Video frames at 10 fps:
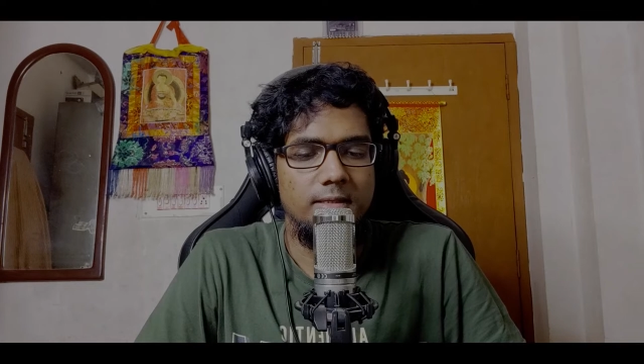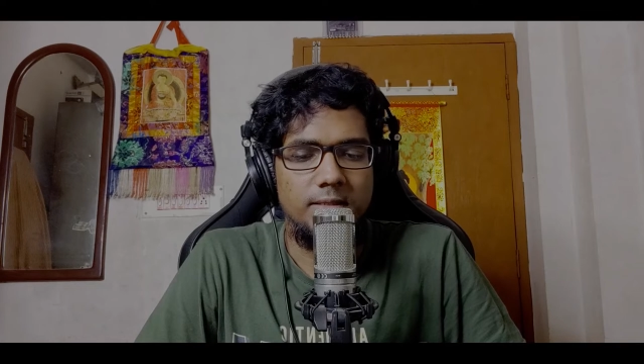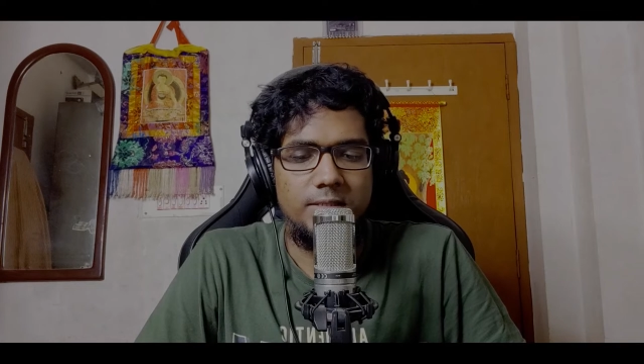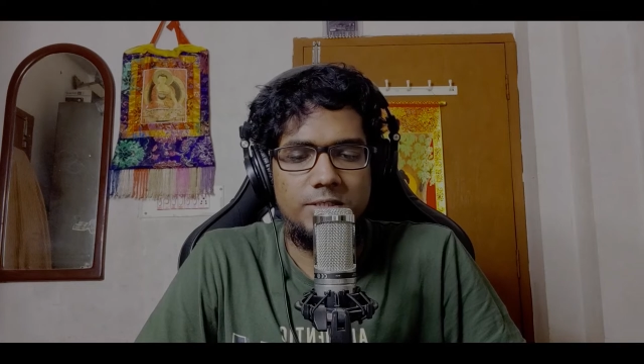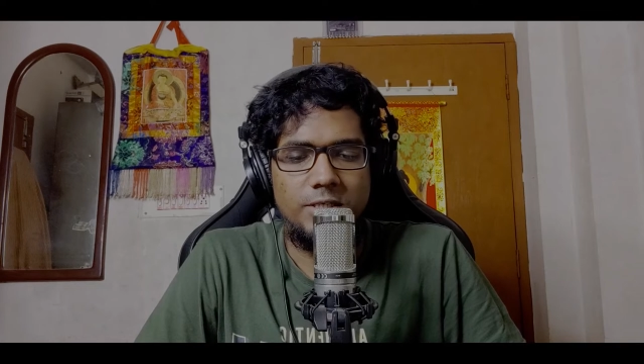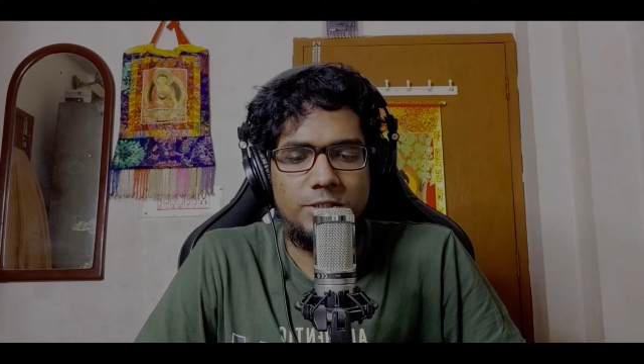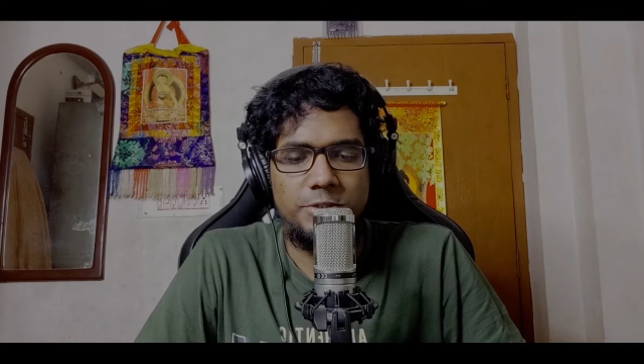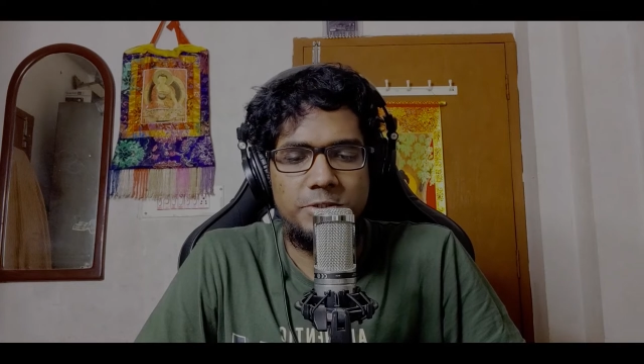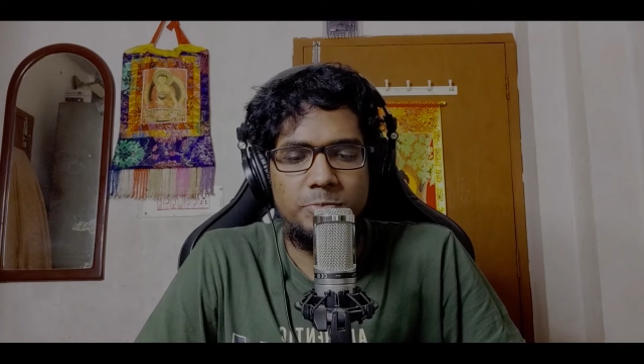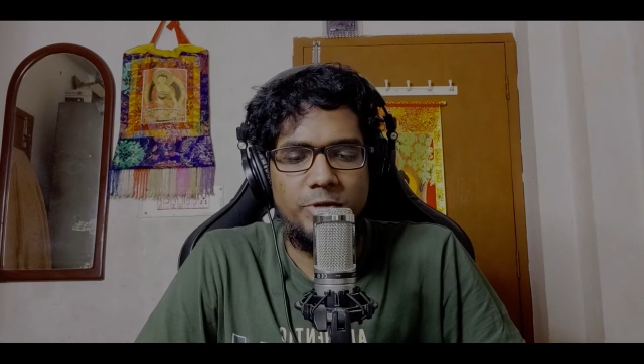The
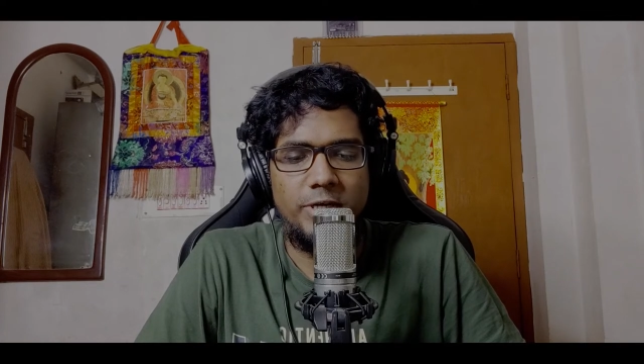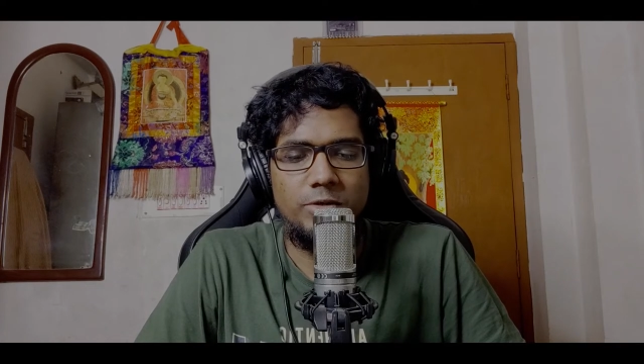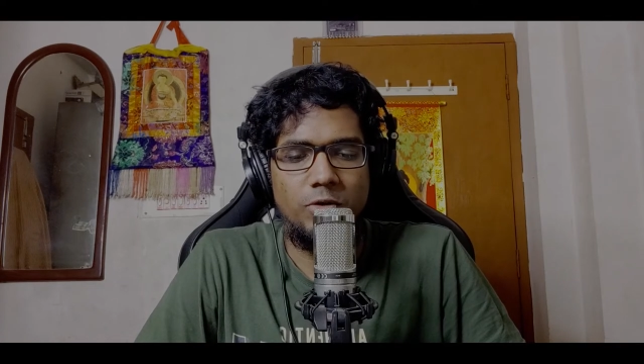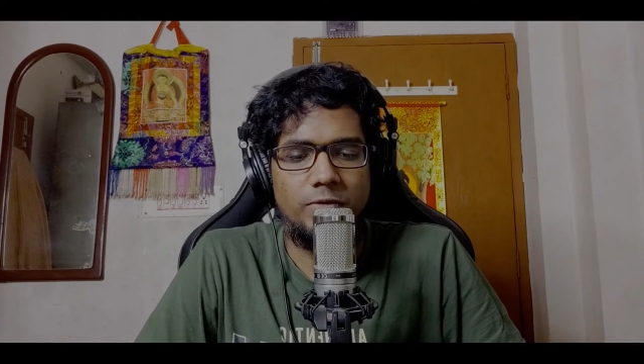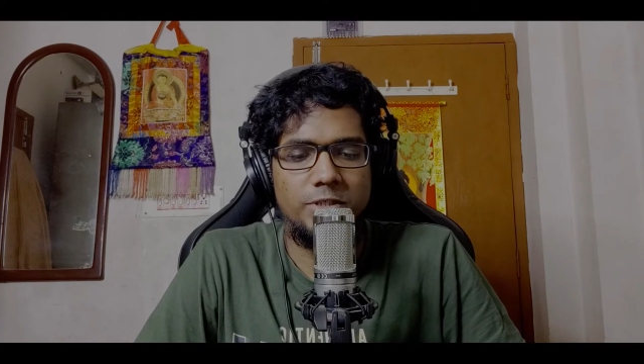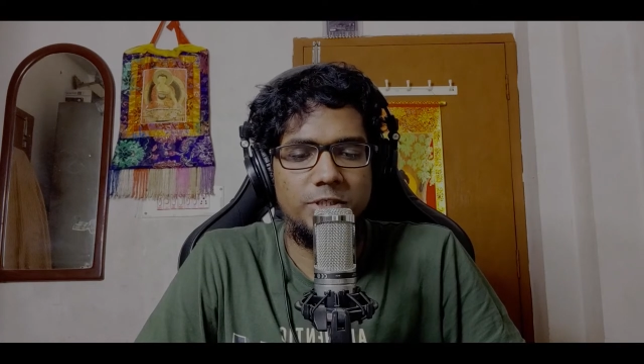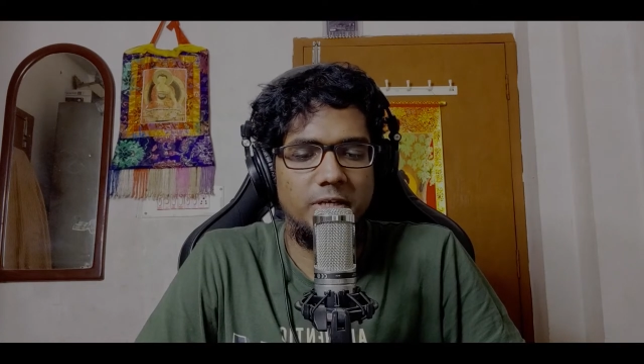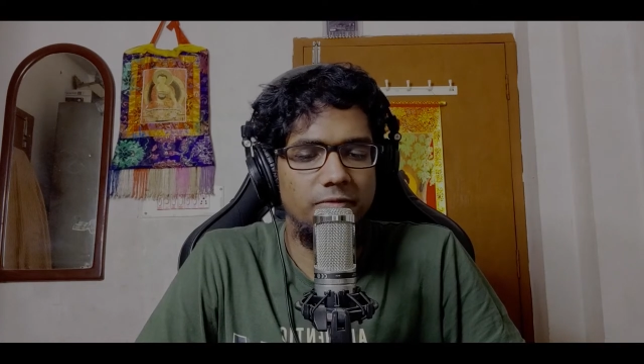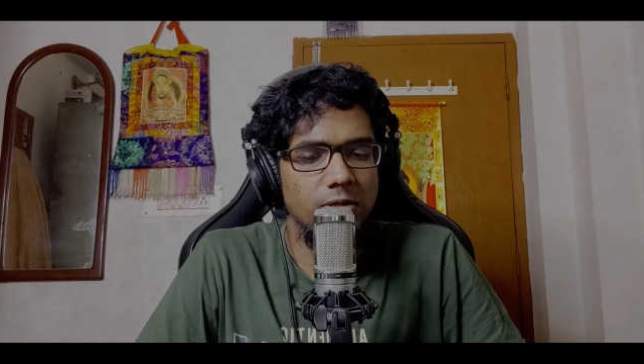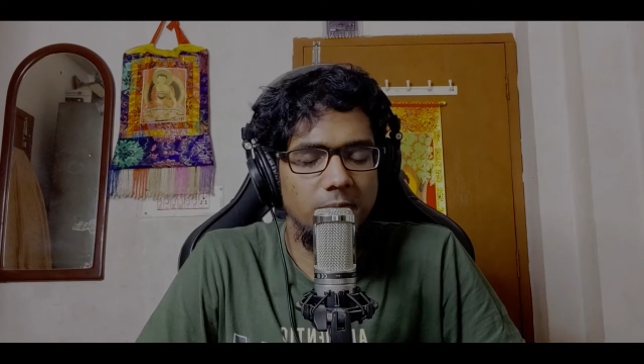discussion spread over
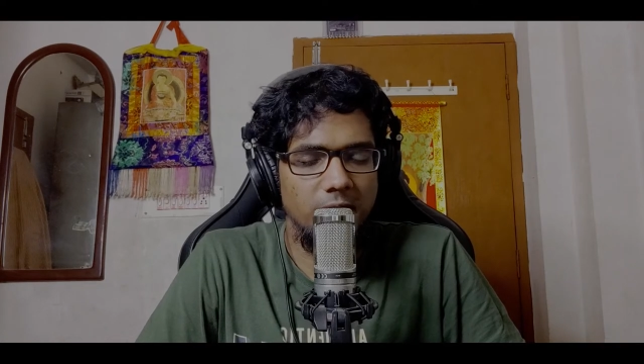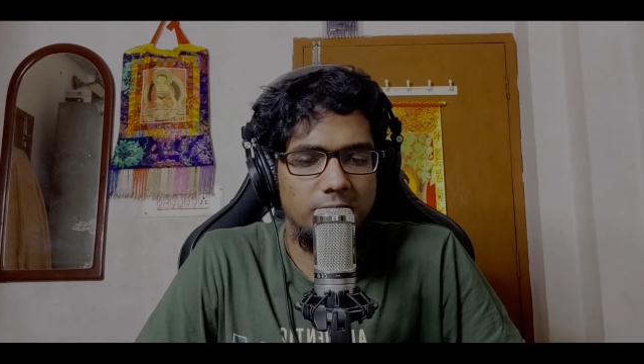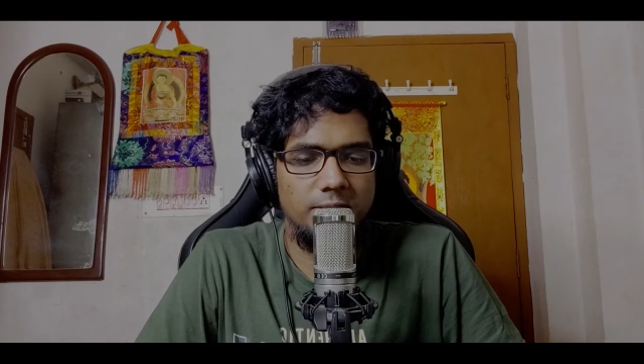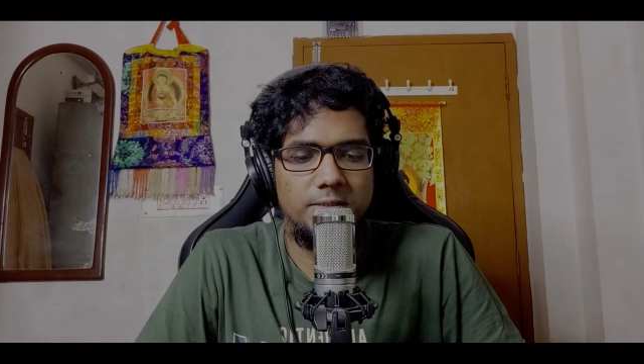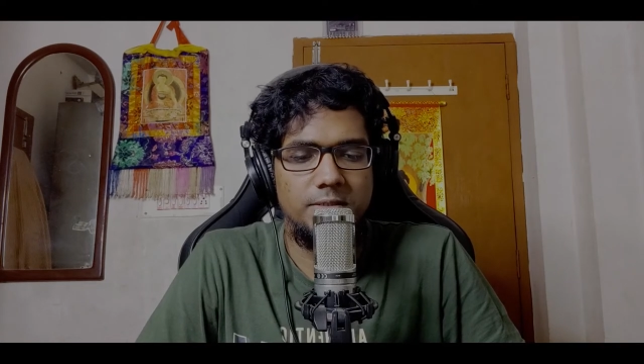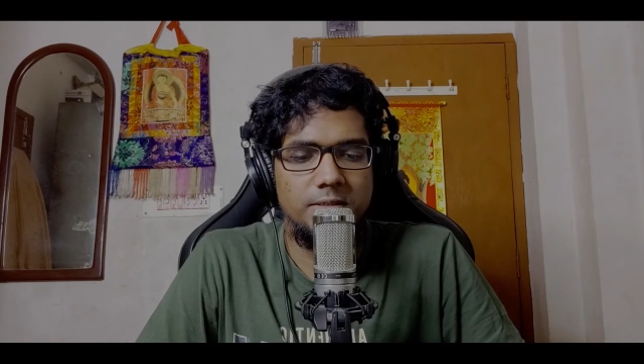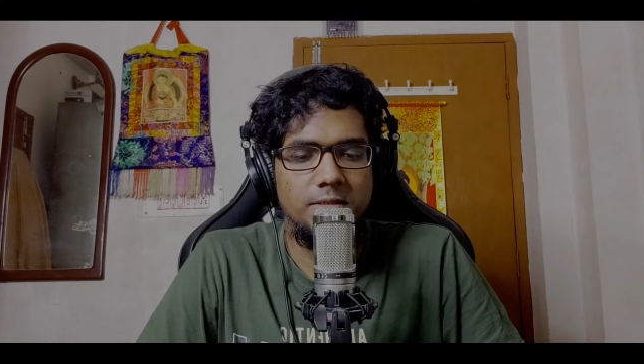several months.